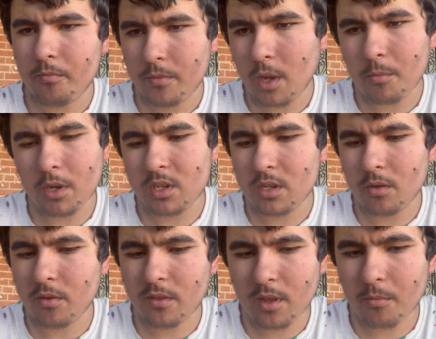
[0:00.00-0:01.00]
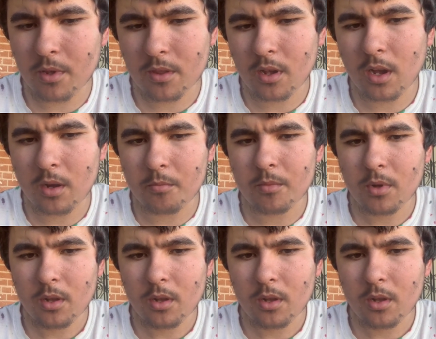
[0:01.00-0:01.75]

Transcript: not merch, you wanna send me some